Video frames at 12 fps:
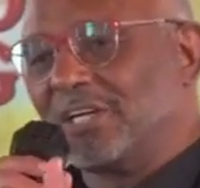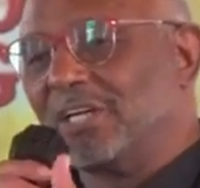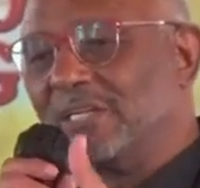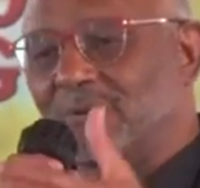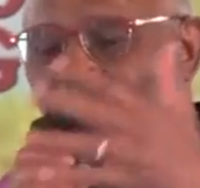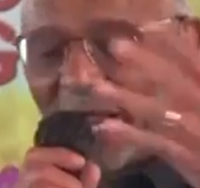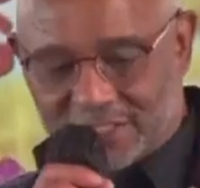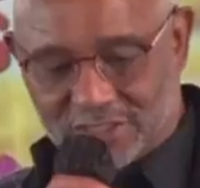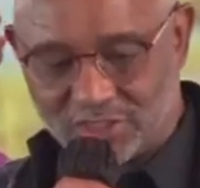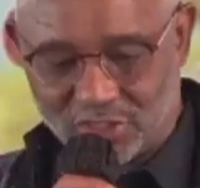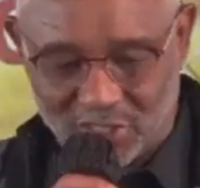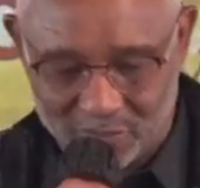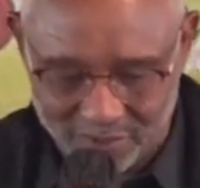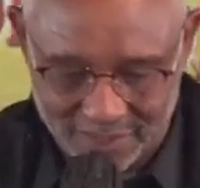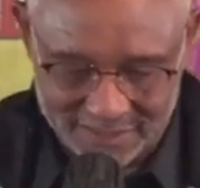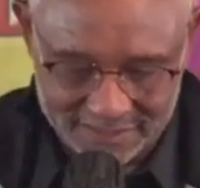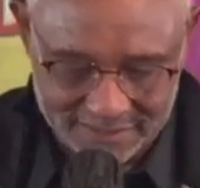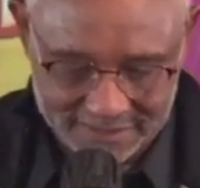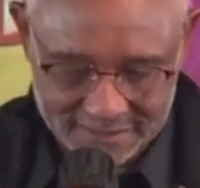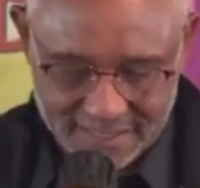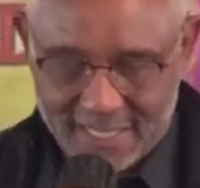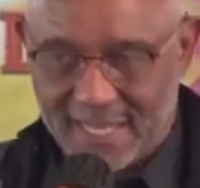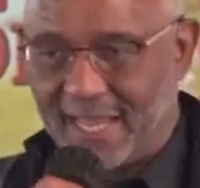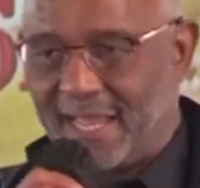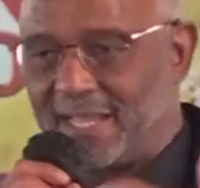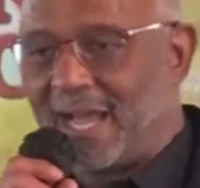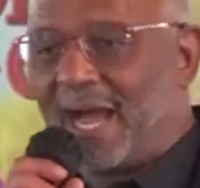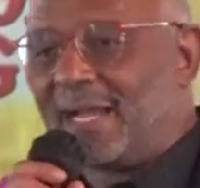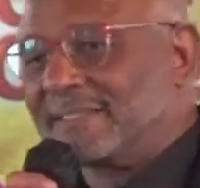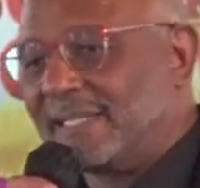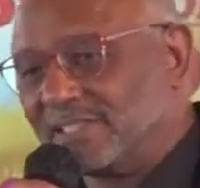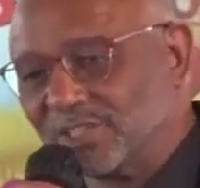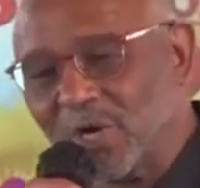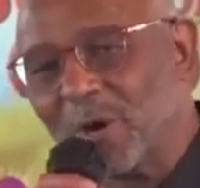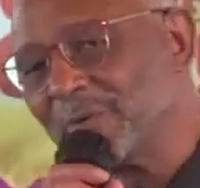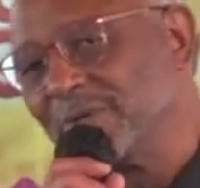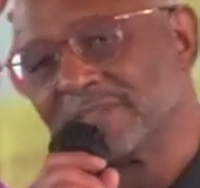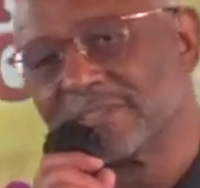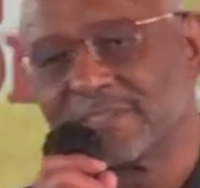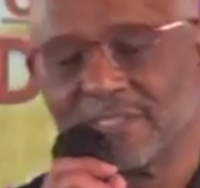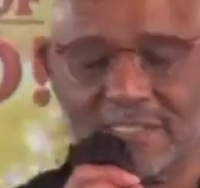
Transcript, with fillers: righteous Job was. And God said, Job, you, God